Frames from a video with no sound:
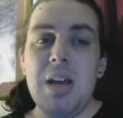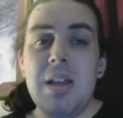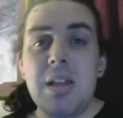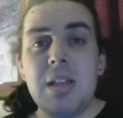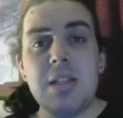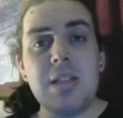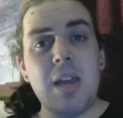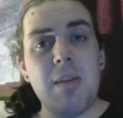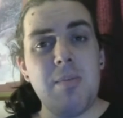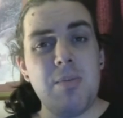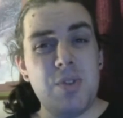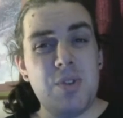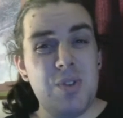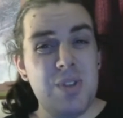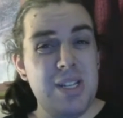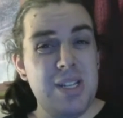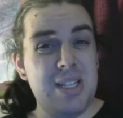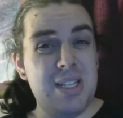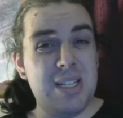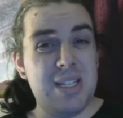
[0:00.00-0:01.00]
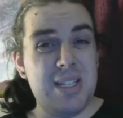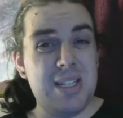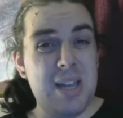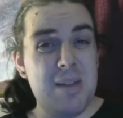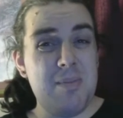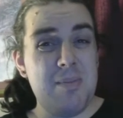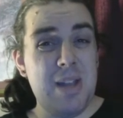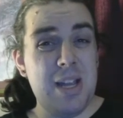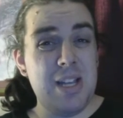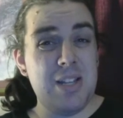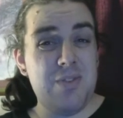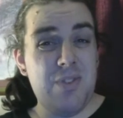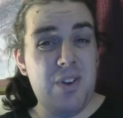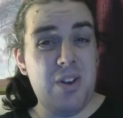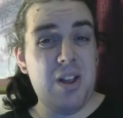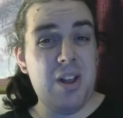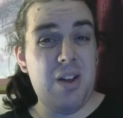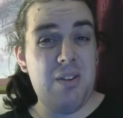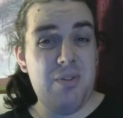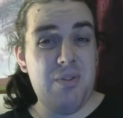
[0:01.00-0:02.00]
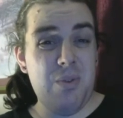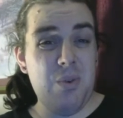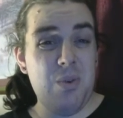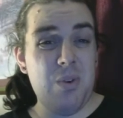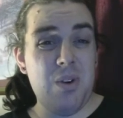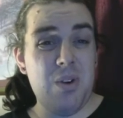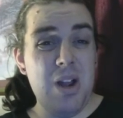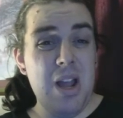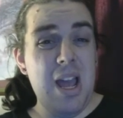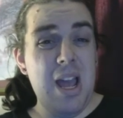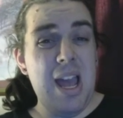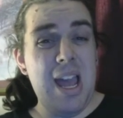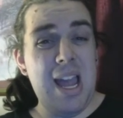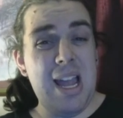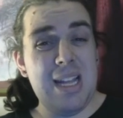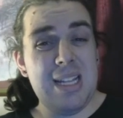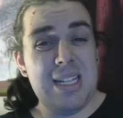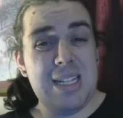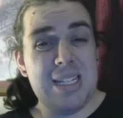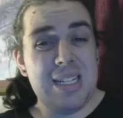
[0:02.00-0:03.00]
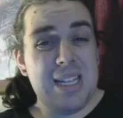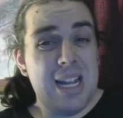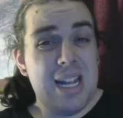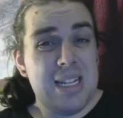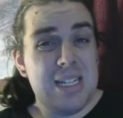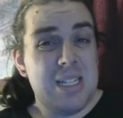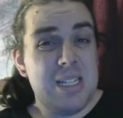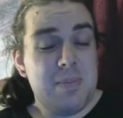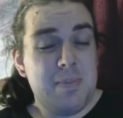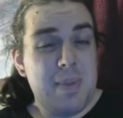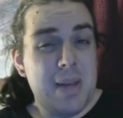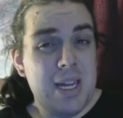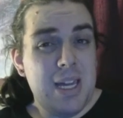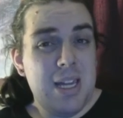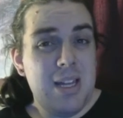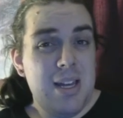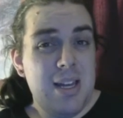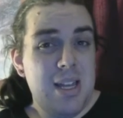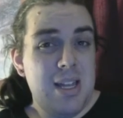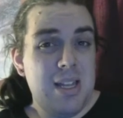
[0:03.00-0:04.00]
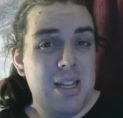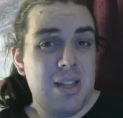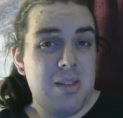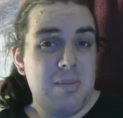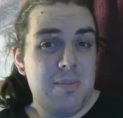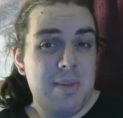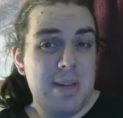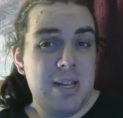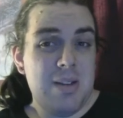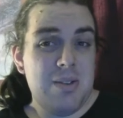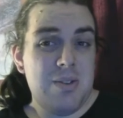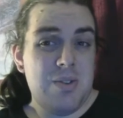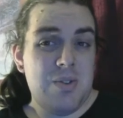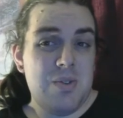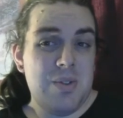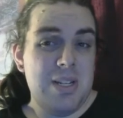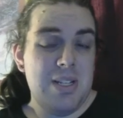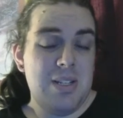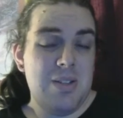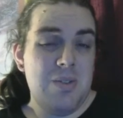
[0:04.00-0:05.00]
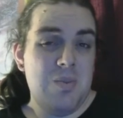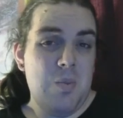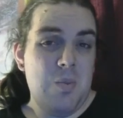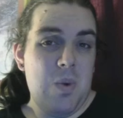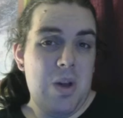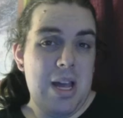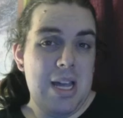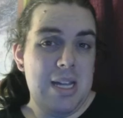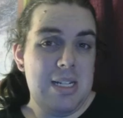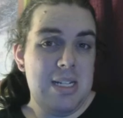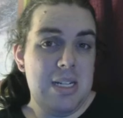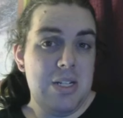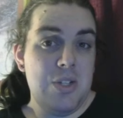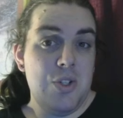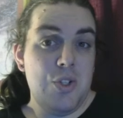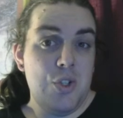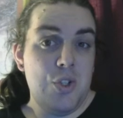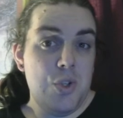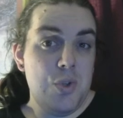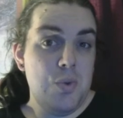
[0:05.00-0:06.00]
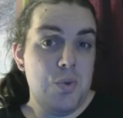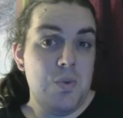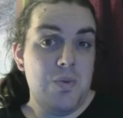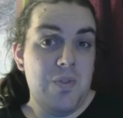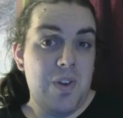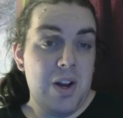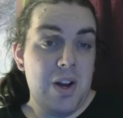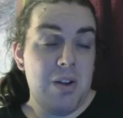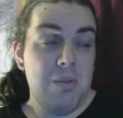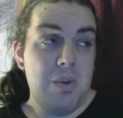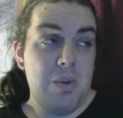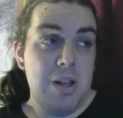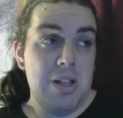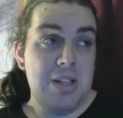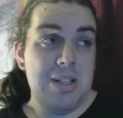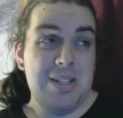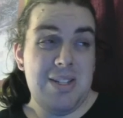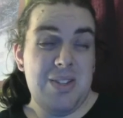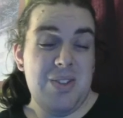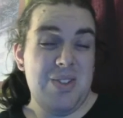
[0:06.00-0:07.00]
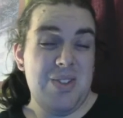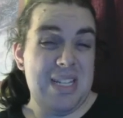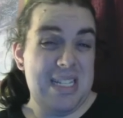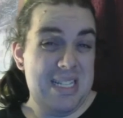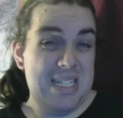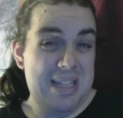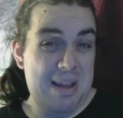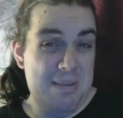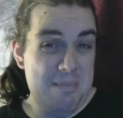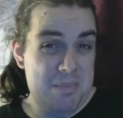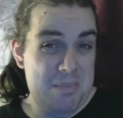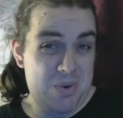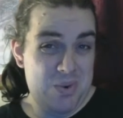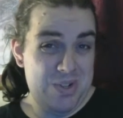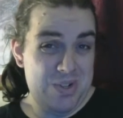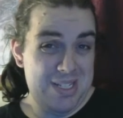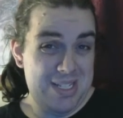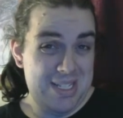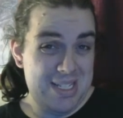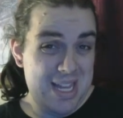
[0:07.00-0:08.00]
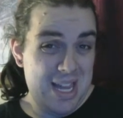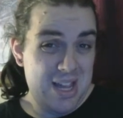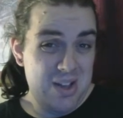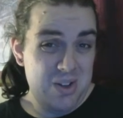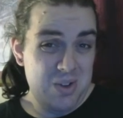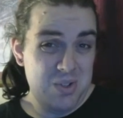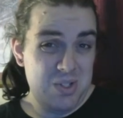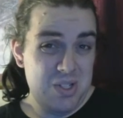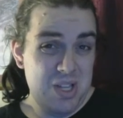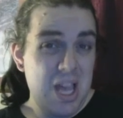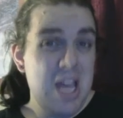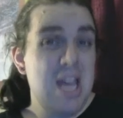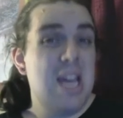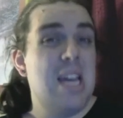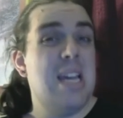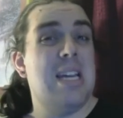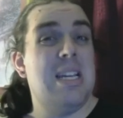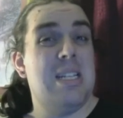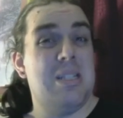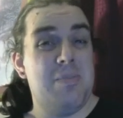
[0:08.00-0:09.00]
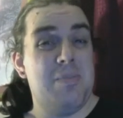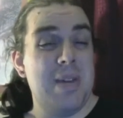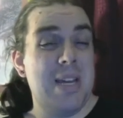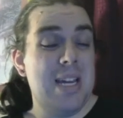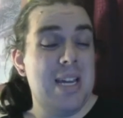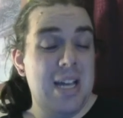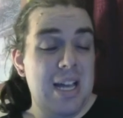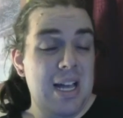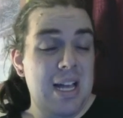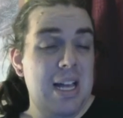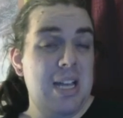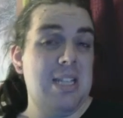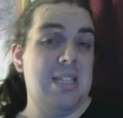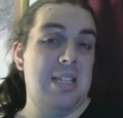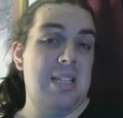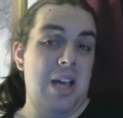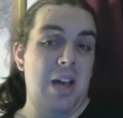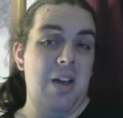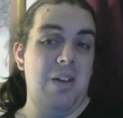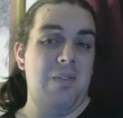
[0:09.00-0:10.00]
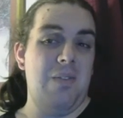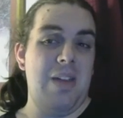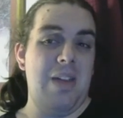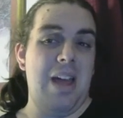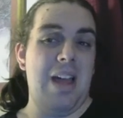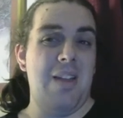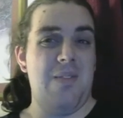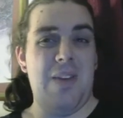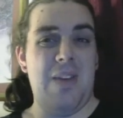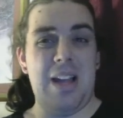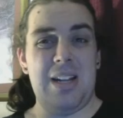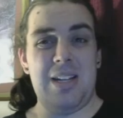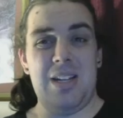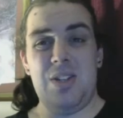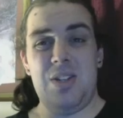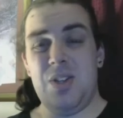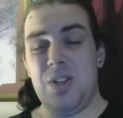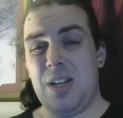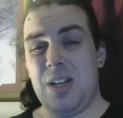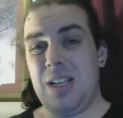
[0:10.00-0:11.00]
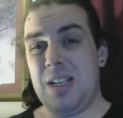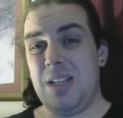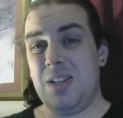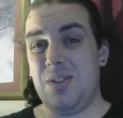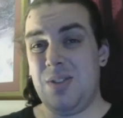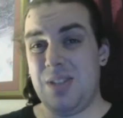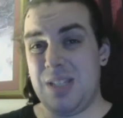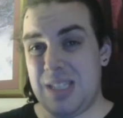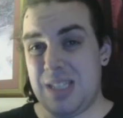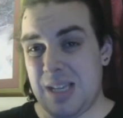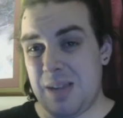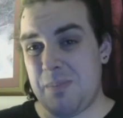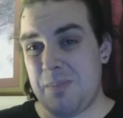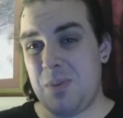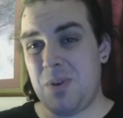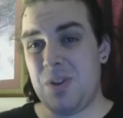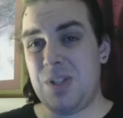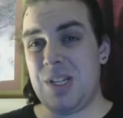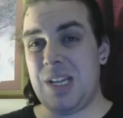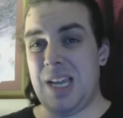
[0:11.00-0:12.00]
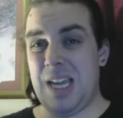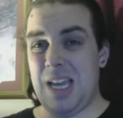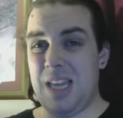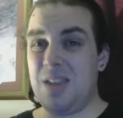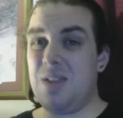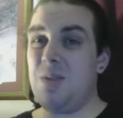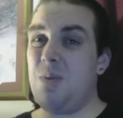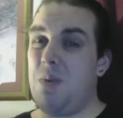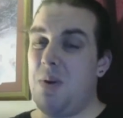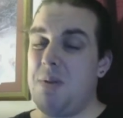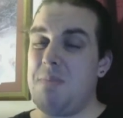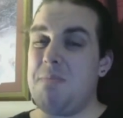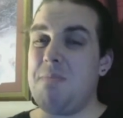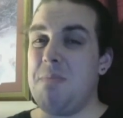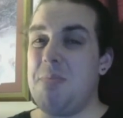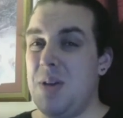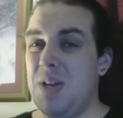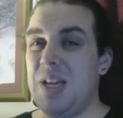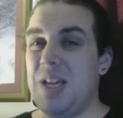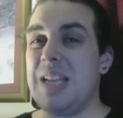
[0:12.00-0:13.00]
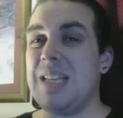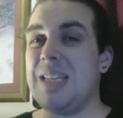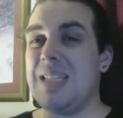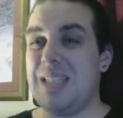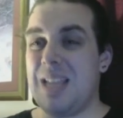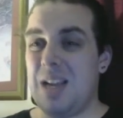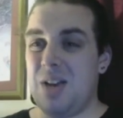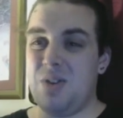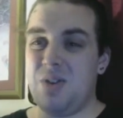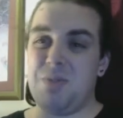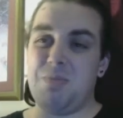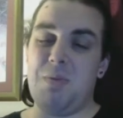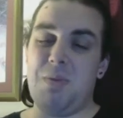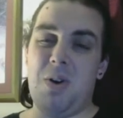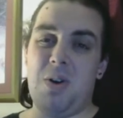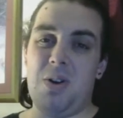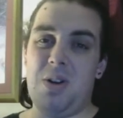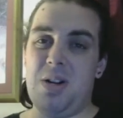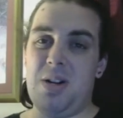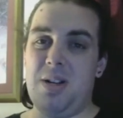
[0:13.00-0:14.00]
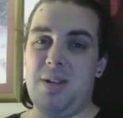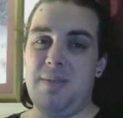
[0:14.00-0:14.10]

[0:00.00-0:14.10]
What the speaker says: This game was released the same day as Fallout 4, and it's kind of speculated that the biggest reason why it didn't do very well until December in sales is because of that. In fact, it took it till December to hit the 1 million sales mark.